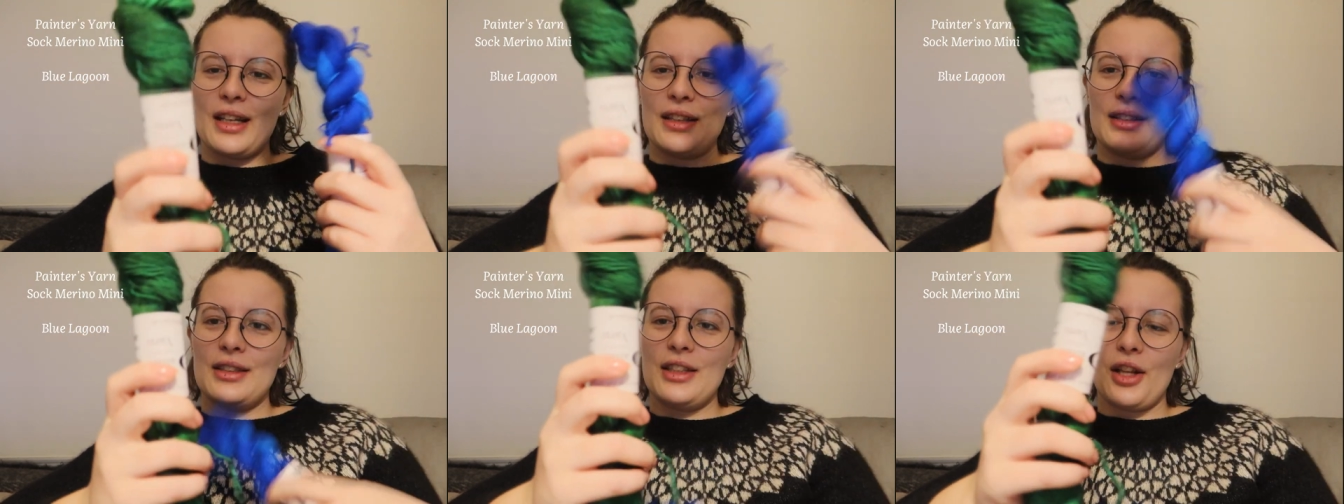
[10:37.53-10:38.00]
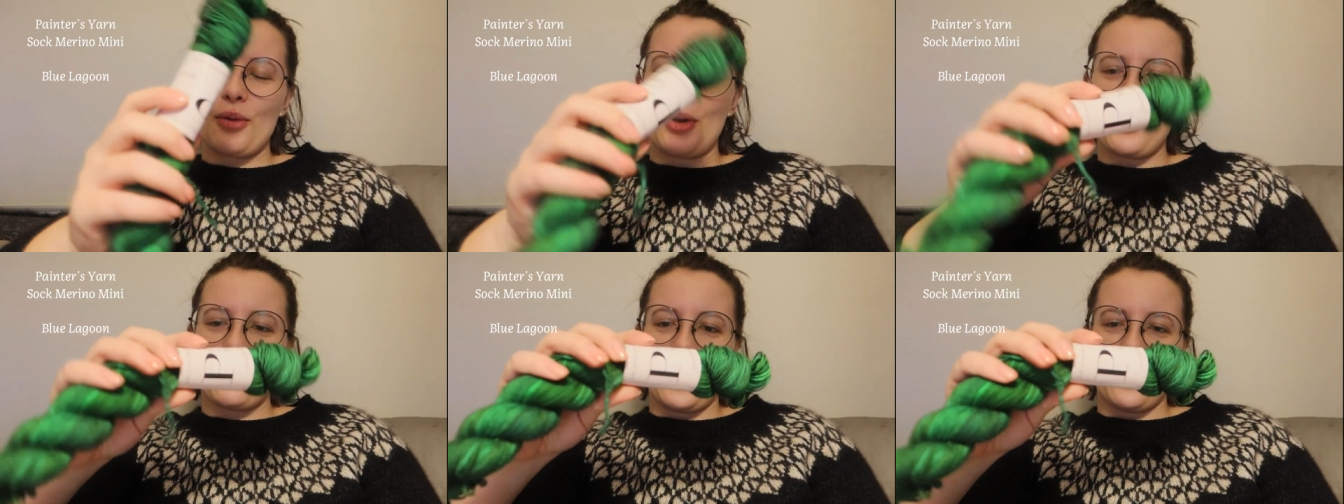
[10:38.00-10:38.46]
And then
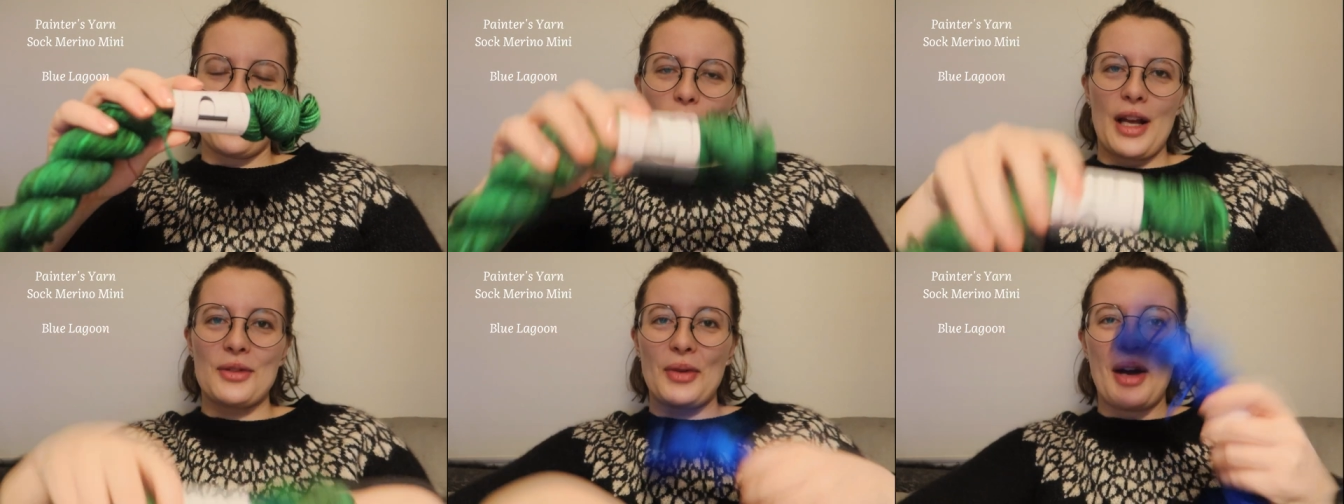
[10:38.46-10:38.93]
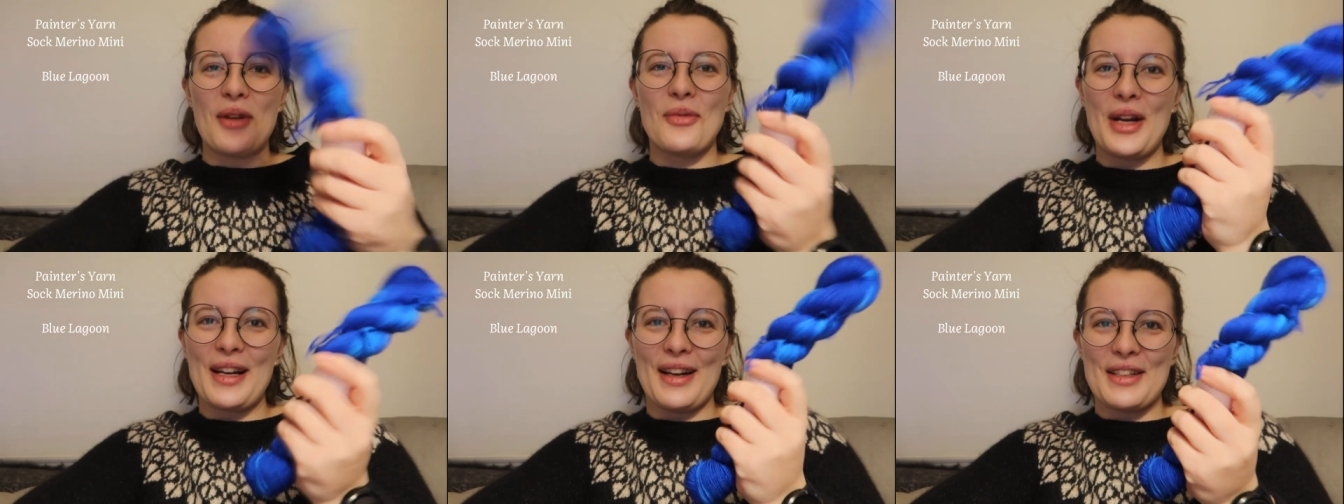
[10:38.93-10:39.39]
the other one I found, I,
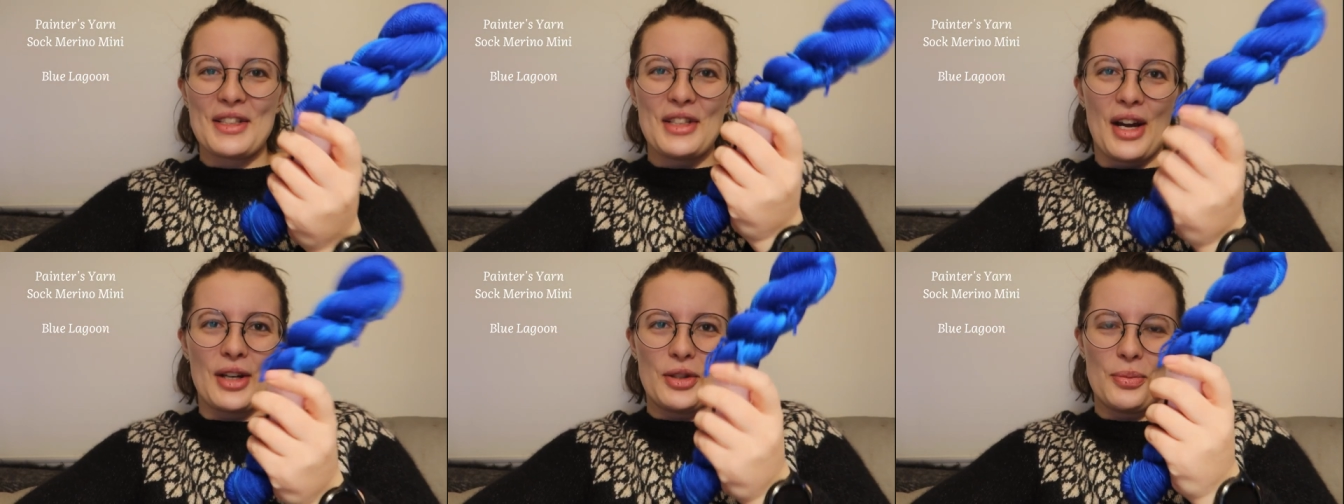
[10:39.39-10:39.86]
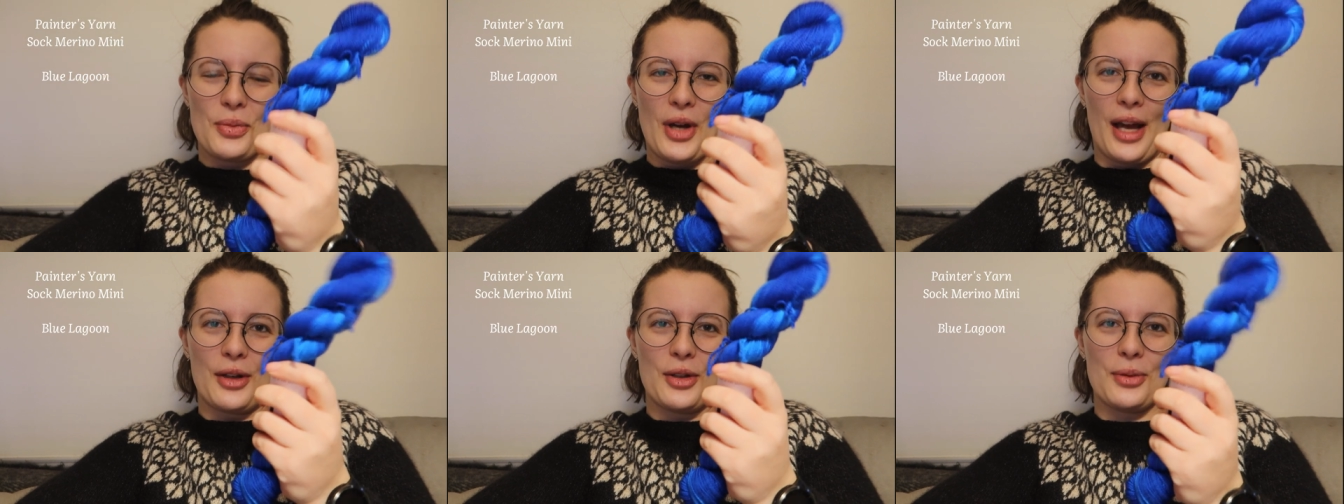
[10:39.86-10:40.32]
I realised I
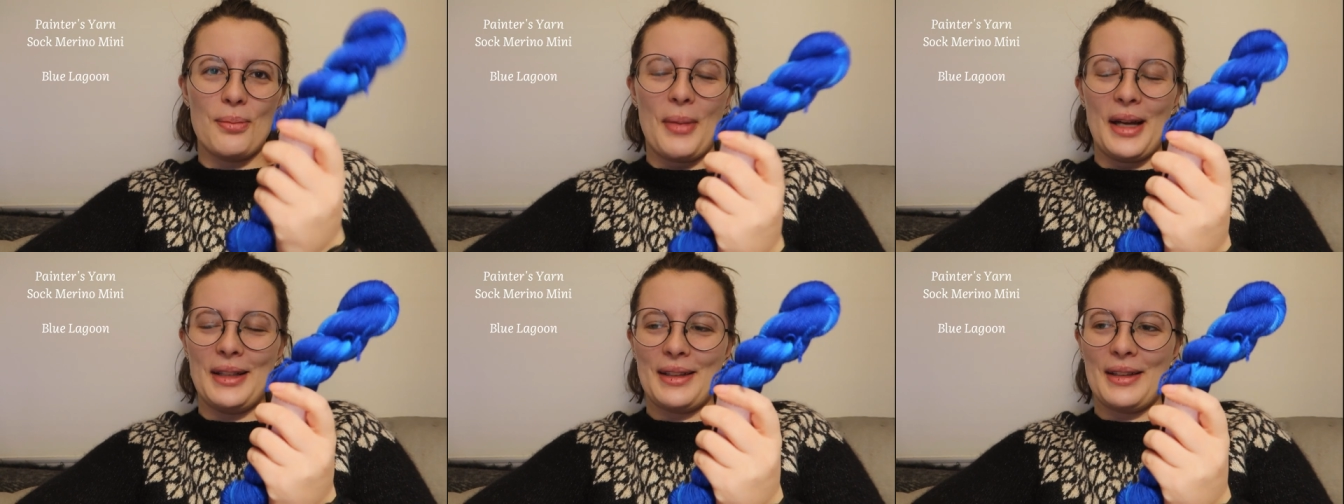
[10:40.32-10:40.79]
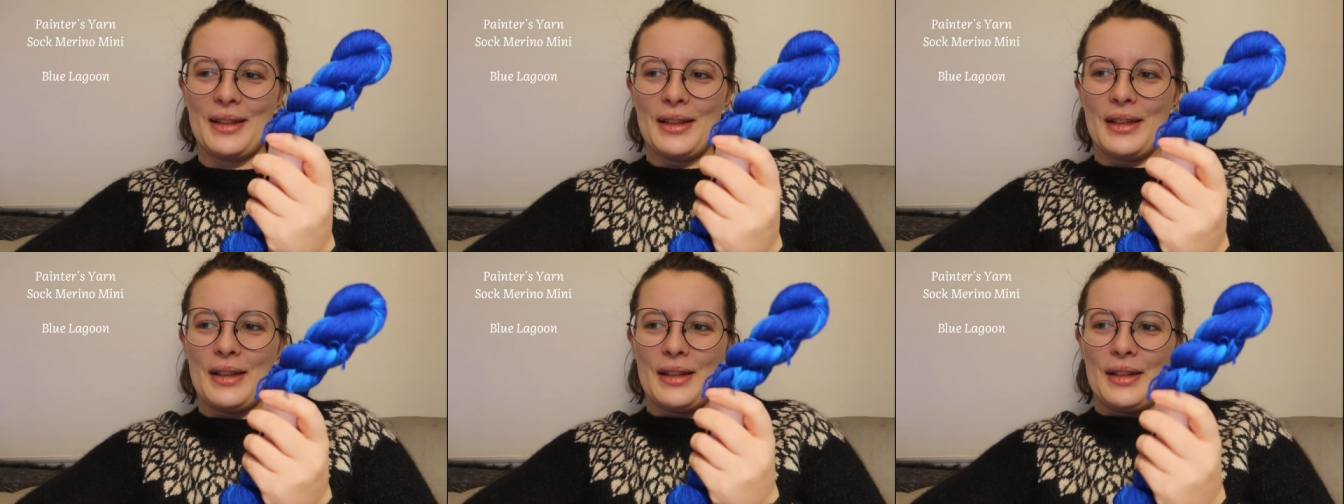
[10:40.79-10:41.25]
could I could
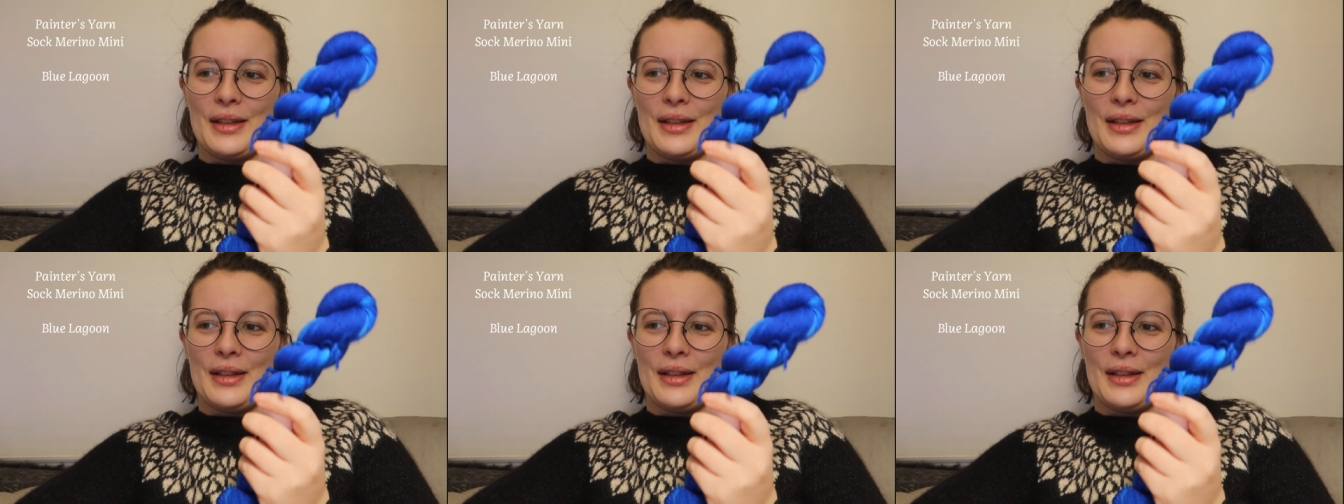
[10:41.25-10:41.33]
make.